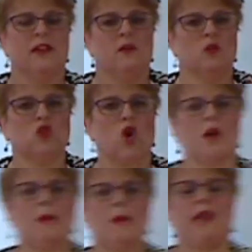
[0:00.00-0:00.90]
We'll talk
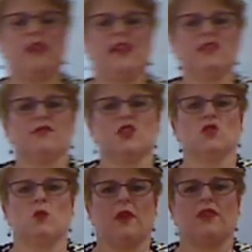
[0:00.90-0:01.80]
about the individual,
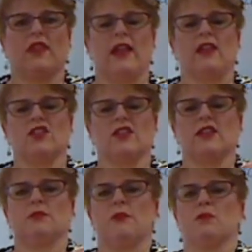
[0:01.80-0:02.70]
what each of these
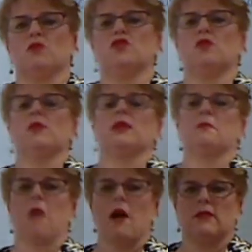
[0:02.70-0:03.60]
people do in a
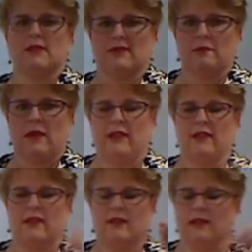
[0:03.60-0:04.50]
moment
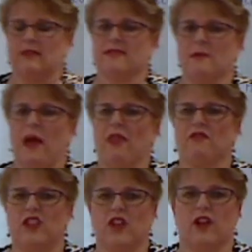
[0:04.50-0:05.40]
in some other
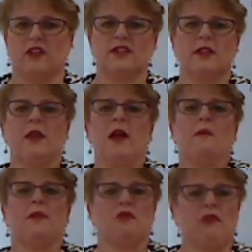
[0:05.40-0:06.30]
videos. But
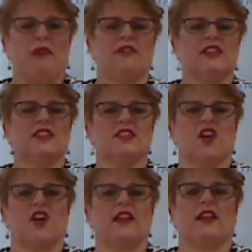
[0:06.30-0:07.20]
the graphic
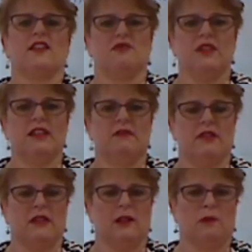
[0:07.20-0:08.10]
designer is really,
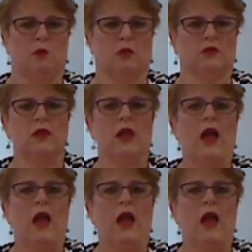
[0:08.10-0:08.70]
really important